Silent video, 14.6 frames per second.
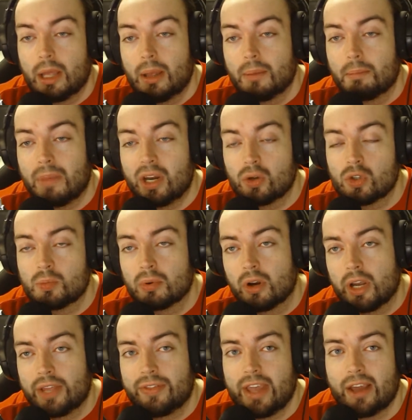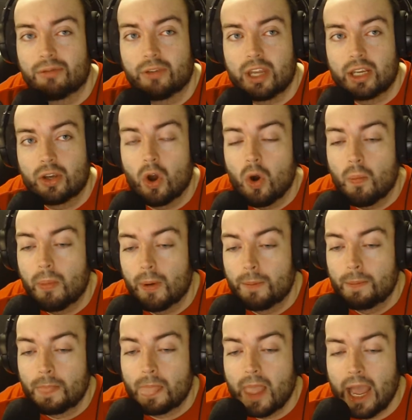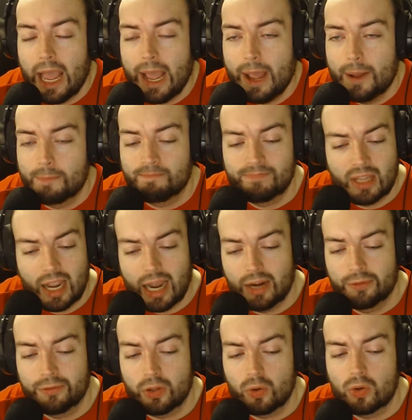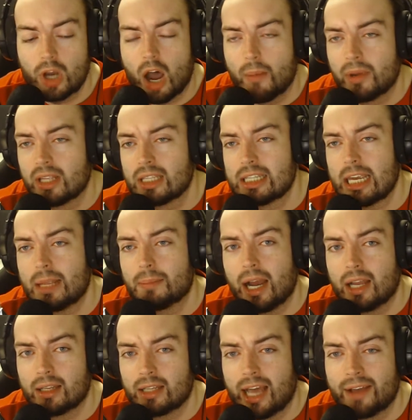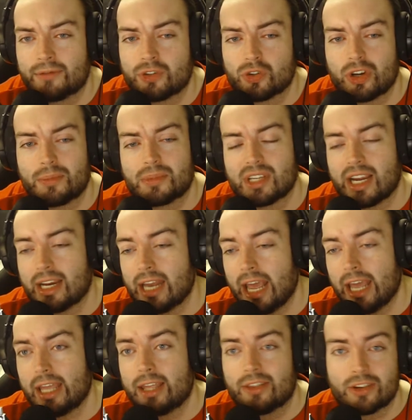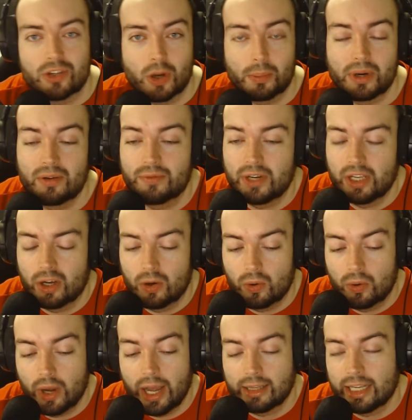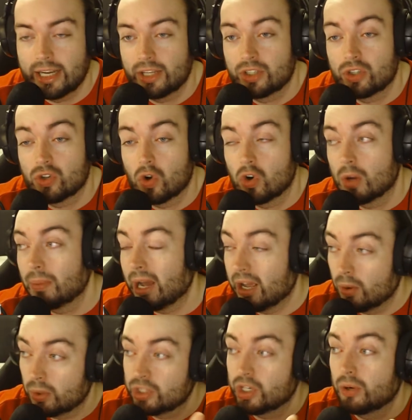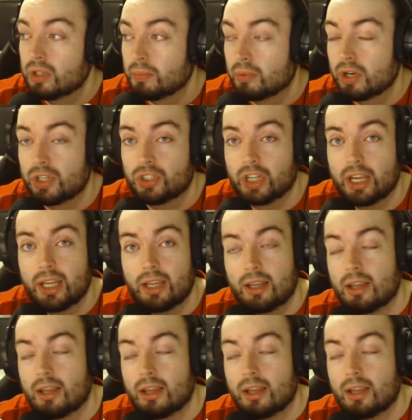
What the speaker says: Middlesbrough in the FA Cup. Had a few comments in my live stream saying, hey, there's not been a video, I'd like you to talk about it, which I always appreciate.